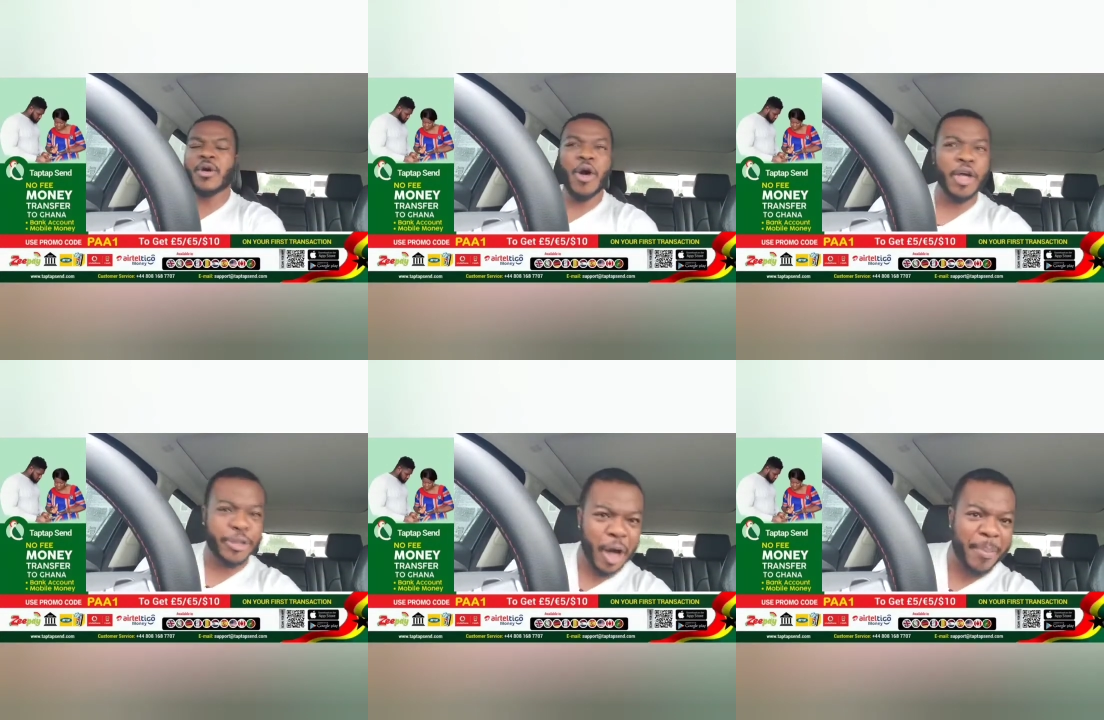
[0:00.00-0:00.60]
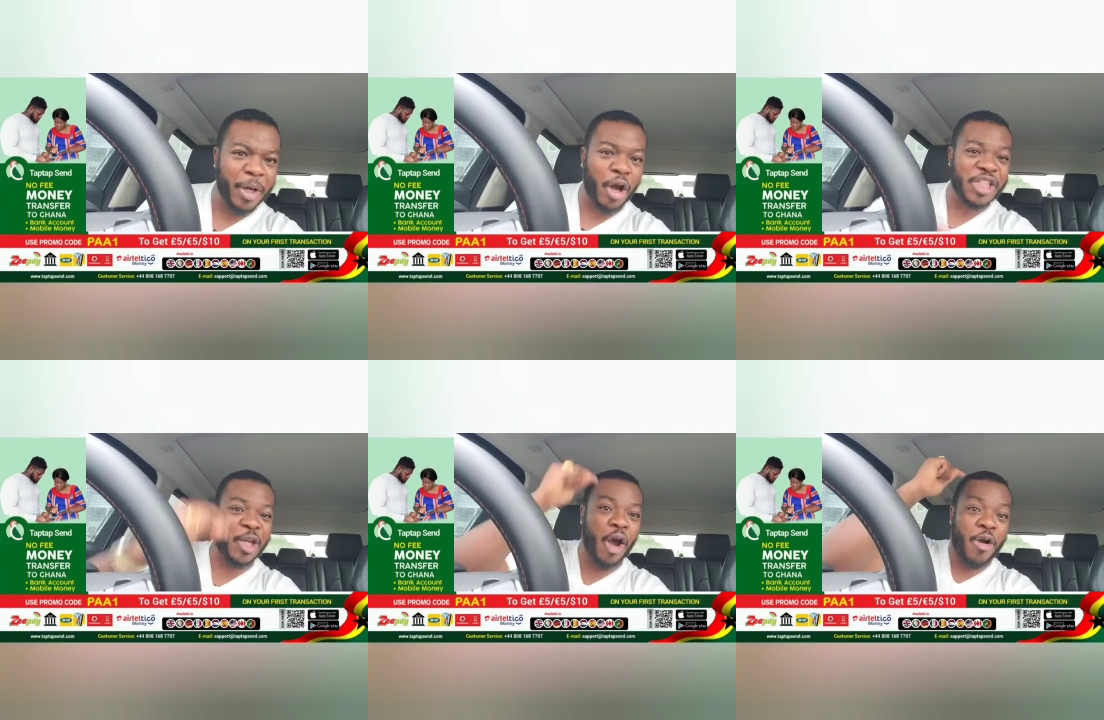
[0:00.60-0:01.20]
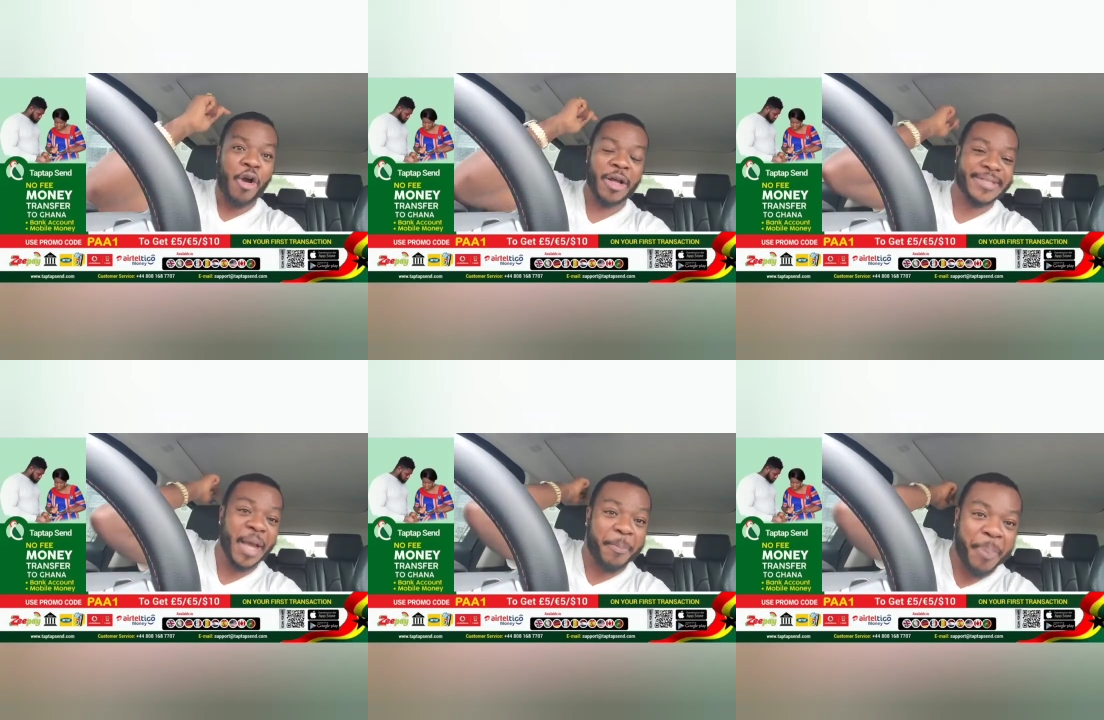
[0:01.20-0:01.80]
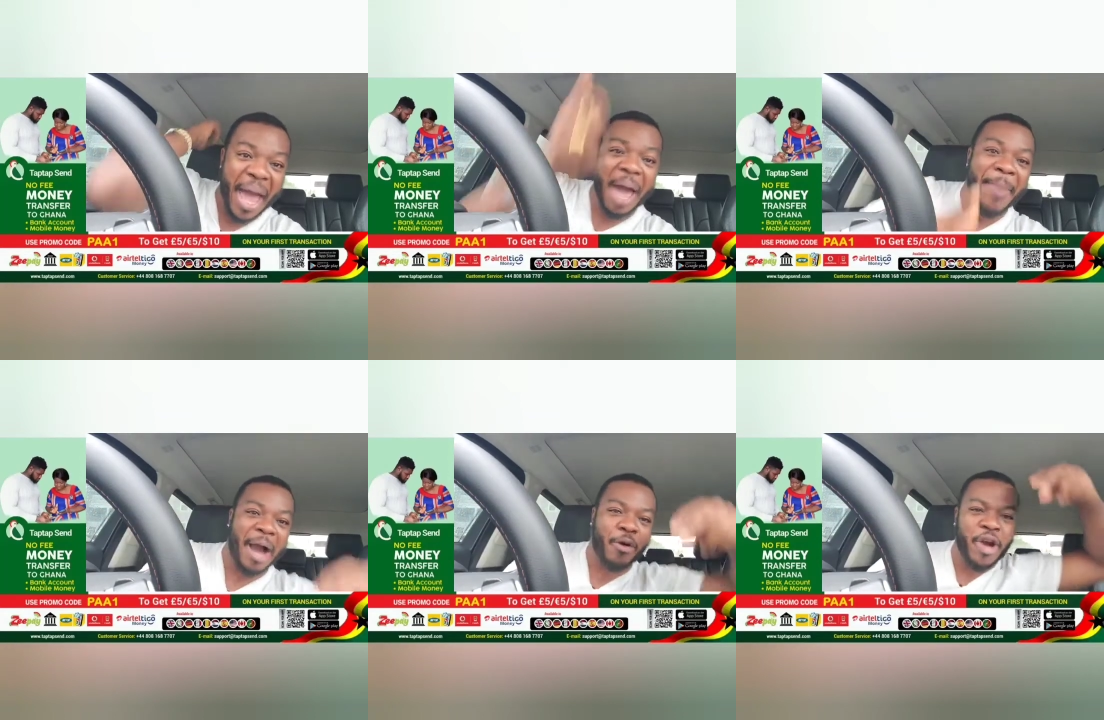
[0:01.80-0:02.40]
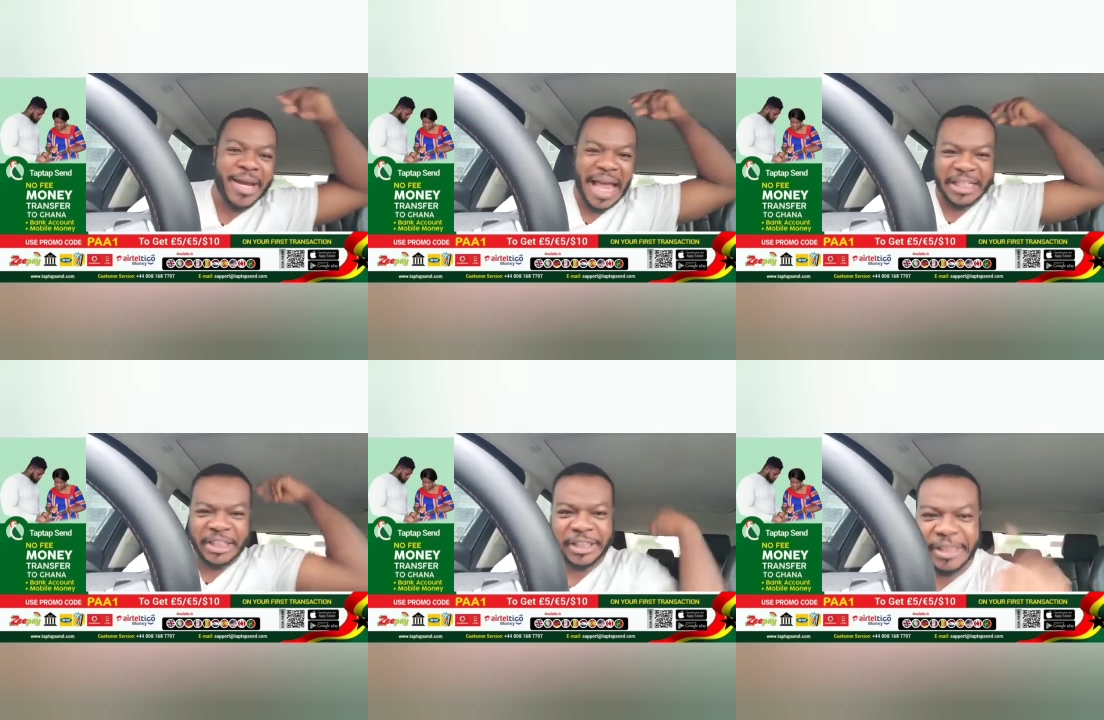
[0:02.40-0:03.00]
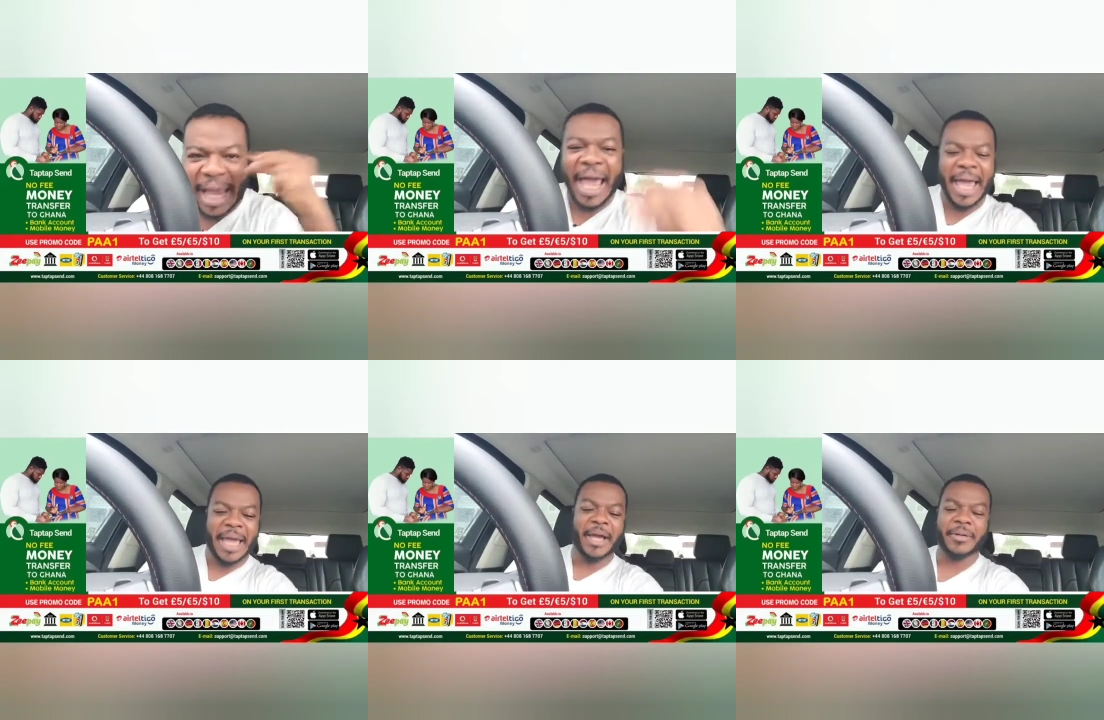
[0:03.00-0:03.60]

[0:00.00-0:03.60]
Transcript: Also because oti pay back on their share.